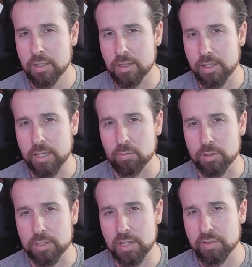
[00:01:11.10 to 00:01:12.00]
The
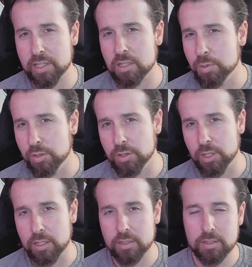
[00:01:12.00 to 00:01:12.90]
receiving
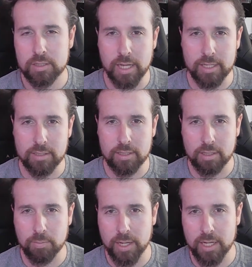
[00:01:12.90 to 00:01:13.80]
computer takes the
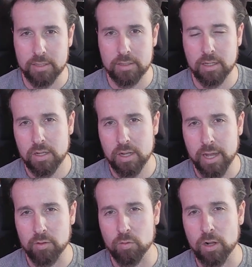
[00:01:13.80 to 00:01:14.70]
commands
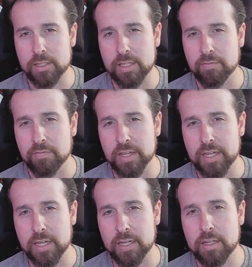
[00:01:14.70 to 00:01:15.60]
and runs it
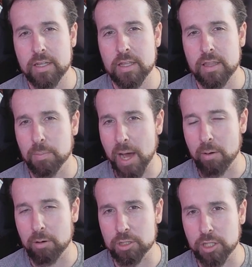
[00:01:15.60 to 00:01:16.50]
via the
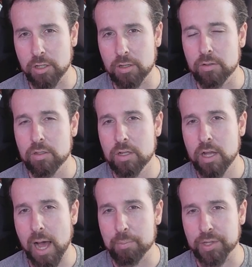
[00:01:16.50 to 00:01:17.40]
PowerShell
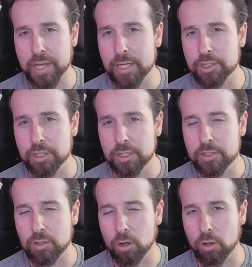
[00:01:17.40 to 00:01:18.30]
application
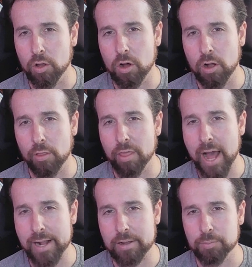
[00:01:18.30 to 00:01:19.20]
installed on
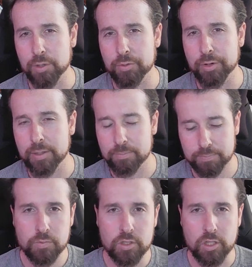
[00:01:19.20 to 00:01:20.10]
that computer.
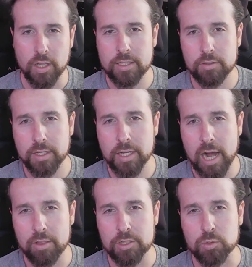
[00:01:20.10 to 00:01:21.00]
So let's look at
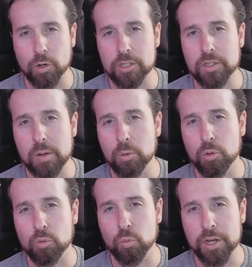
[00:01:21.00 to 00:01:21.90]
how this works on
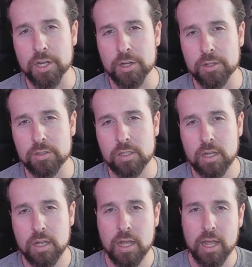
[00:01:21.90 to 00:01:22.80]
both Windows
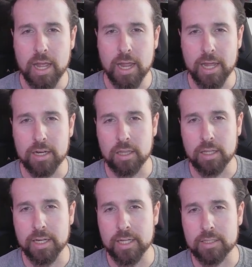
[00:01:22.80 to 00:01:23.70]
and
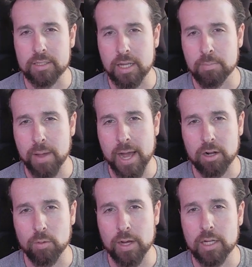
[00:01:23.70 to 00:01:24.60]
Linux and
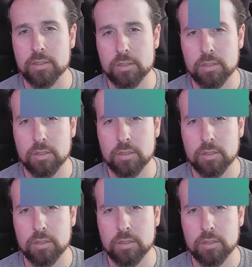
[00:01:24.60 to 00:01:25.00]
macOS.